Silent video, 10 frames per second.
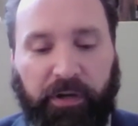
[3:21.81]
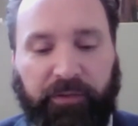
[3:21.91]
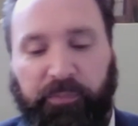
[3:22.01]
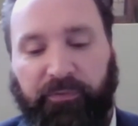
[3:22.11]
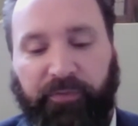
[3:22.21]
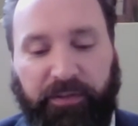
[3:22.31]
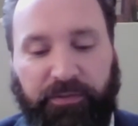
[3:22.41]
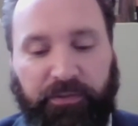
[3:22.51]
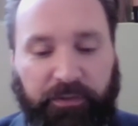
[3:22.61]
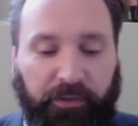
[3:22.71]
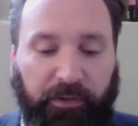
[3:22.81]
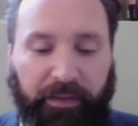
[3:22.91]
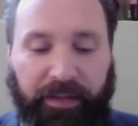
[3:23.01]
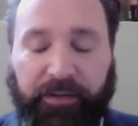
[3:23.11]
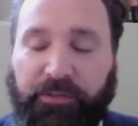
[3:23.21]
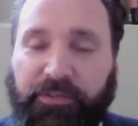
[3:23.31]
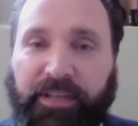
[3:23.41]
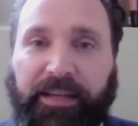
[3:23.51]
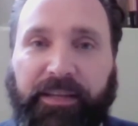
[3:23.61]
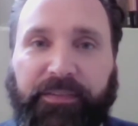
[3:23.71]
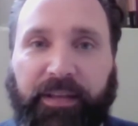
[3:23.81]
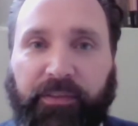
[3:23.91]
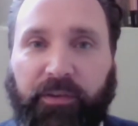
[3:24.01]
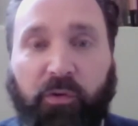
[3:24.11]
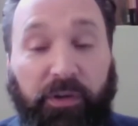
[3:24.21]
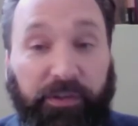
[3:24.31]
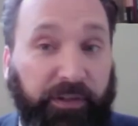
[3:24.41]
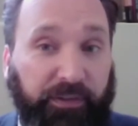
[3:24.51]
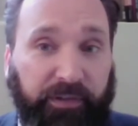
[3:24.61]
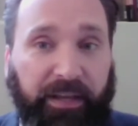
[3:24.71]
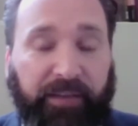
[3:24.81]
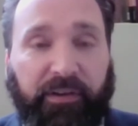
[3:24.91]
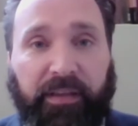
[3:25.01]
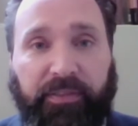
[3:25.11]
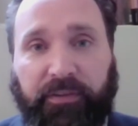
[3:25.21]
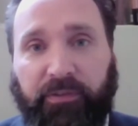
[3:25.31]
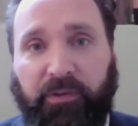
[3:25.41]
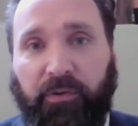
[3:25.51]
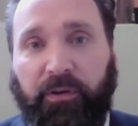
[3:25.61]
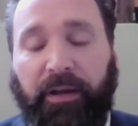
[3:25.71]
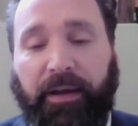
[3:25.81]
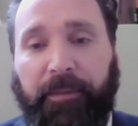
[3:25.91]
as Professor Lander said, is that the court doesn't have an ethics code.